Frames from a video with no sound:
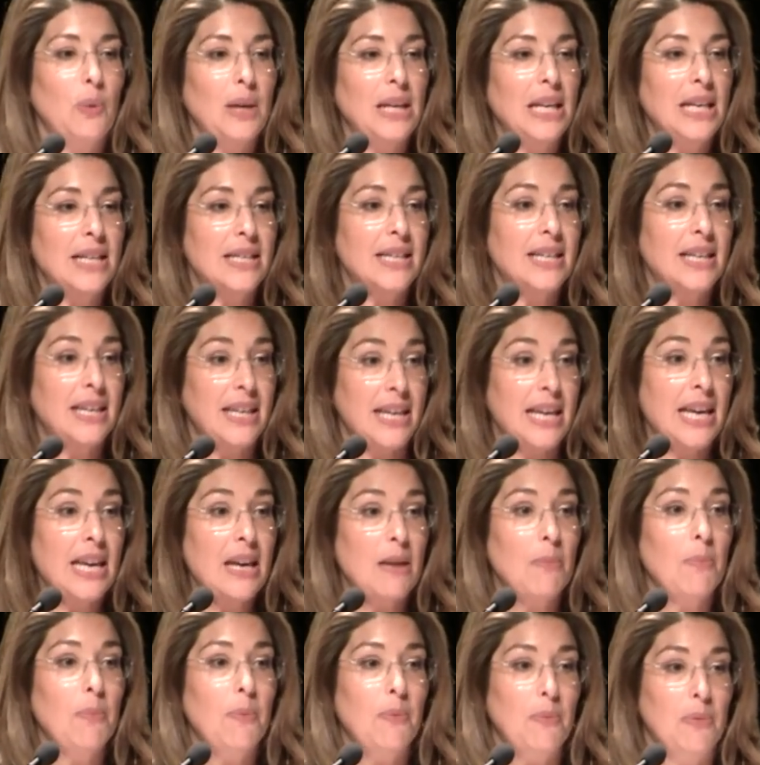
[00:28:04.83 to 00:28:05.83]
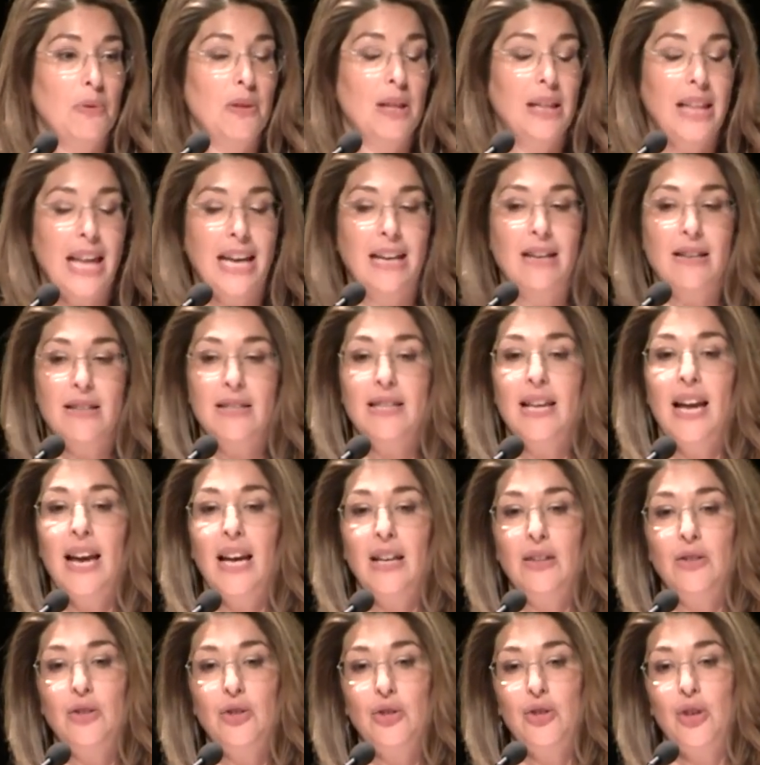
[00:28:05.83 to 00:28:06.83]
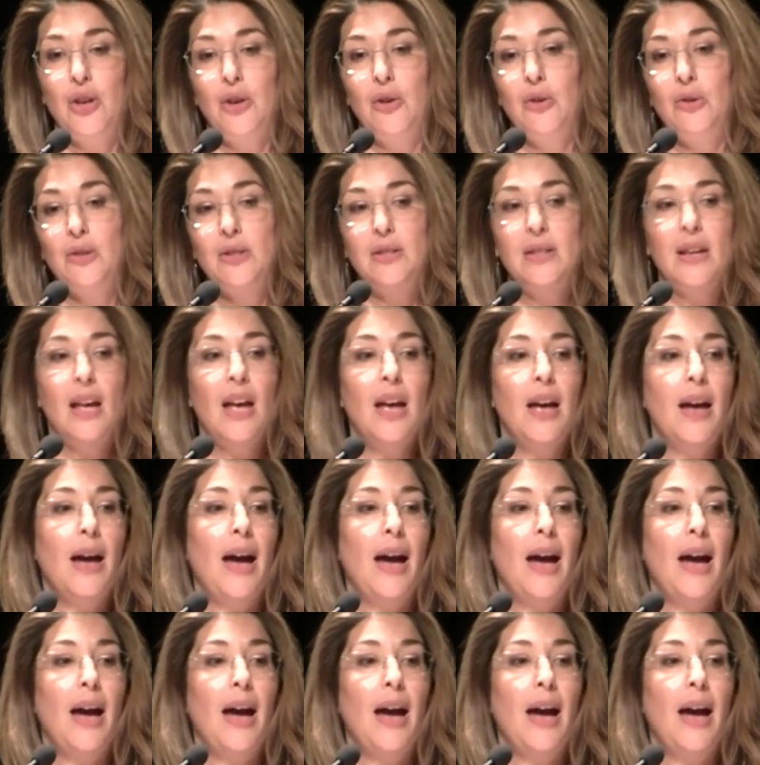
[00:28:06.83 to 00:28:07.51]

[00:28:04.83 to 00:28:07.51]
We need to keep, the latest science shows,